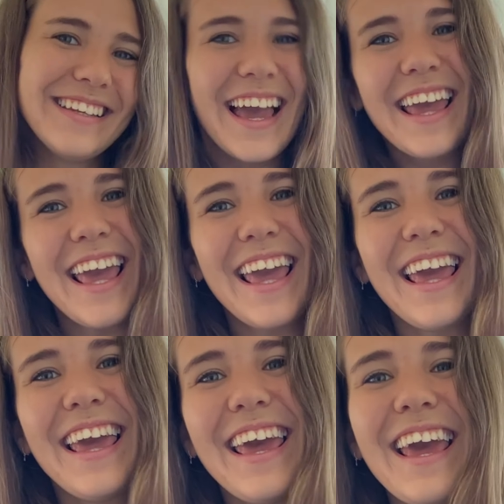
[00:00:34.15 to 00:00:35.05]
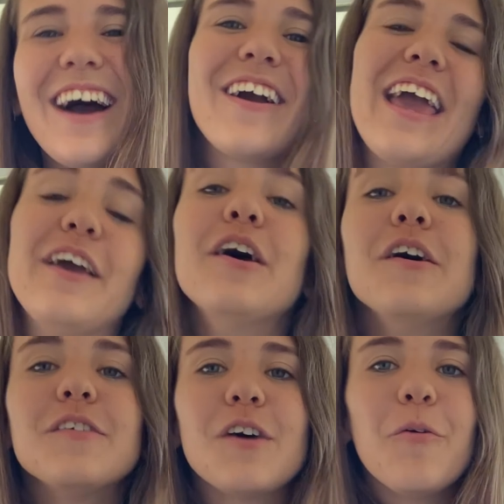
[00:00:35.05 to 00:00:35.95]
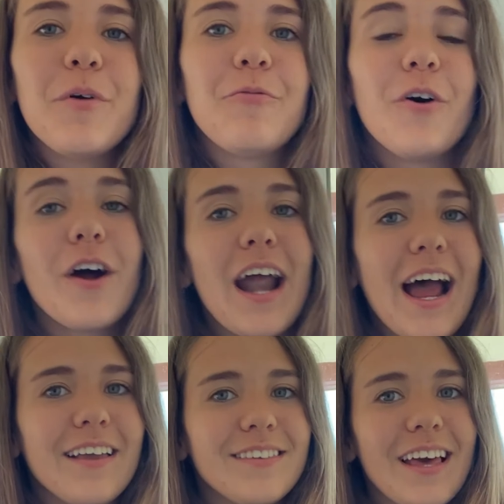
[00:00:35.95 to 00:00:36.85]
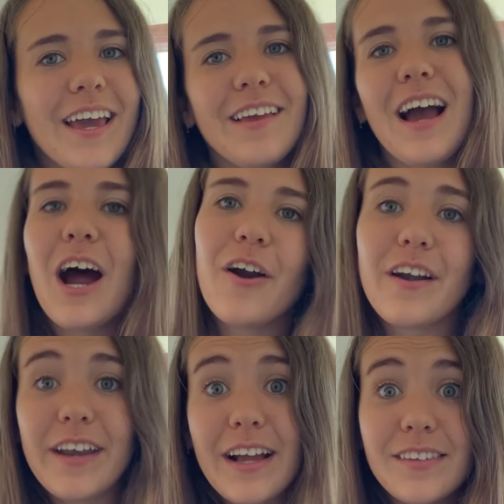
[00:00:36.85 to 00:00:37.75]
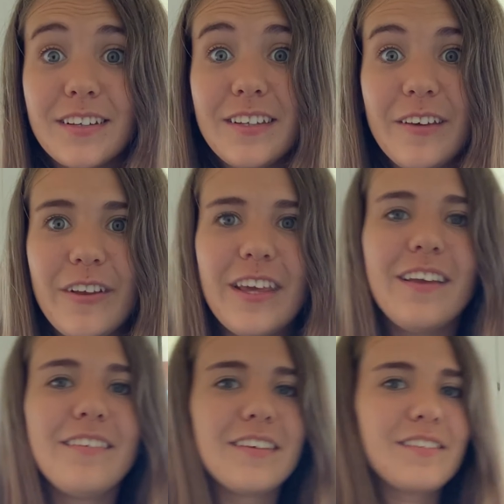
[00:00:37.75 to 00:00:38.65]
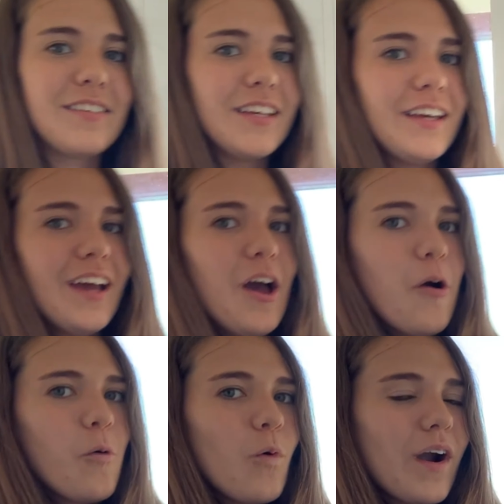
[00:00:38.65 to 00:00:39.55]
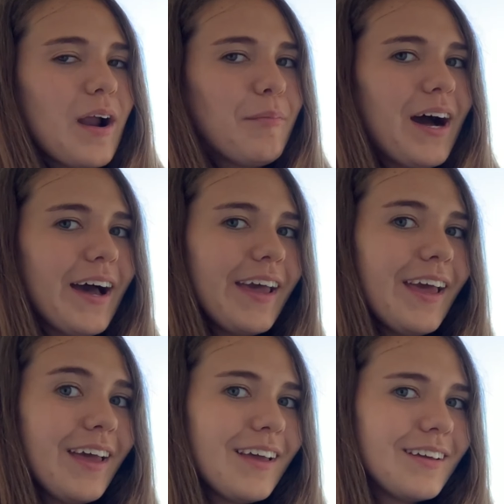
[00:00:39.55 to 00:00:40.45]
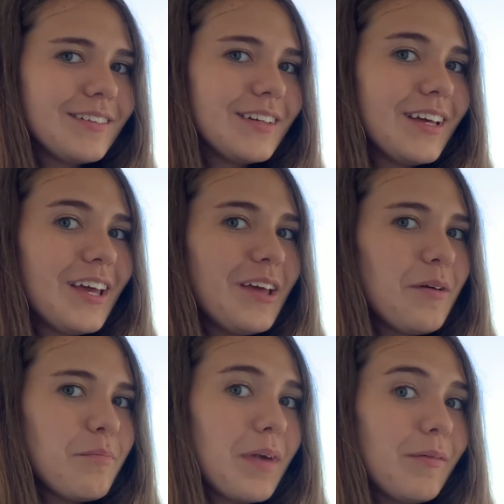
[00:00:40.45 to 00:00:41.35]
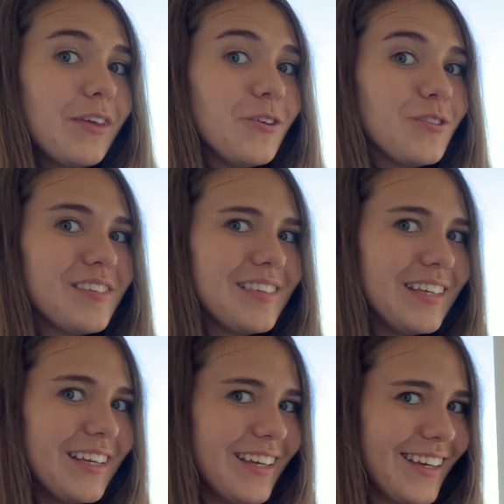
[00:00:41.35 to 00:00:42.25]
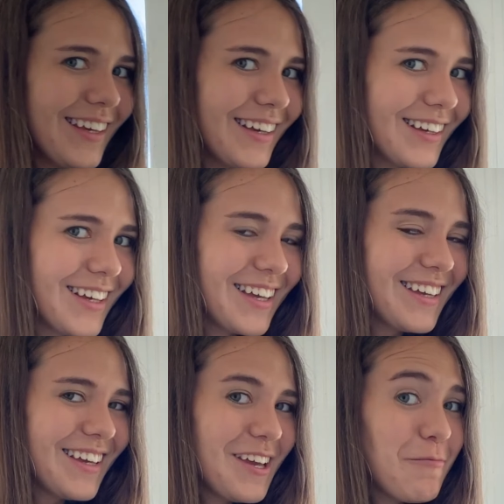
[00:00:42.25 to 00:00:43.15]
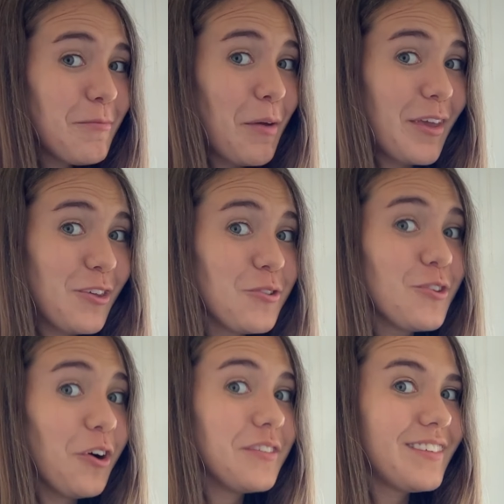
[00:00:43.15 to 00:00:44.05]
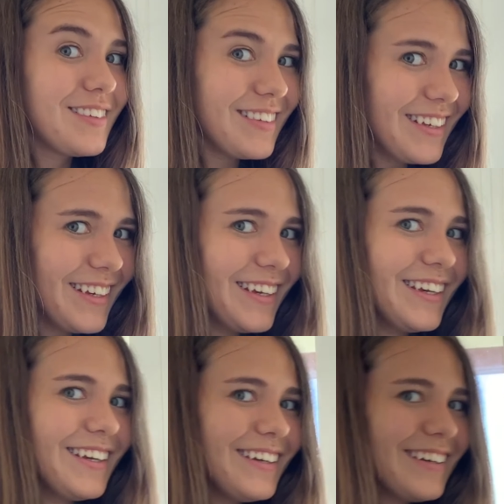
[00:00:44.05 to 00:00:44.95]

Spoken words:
Yay! Okay, so before I say our next activity, just see where am I. Maybe you see, maybe you don't see.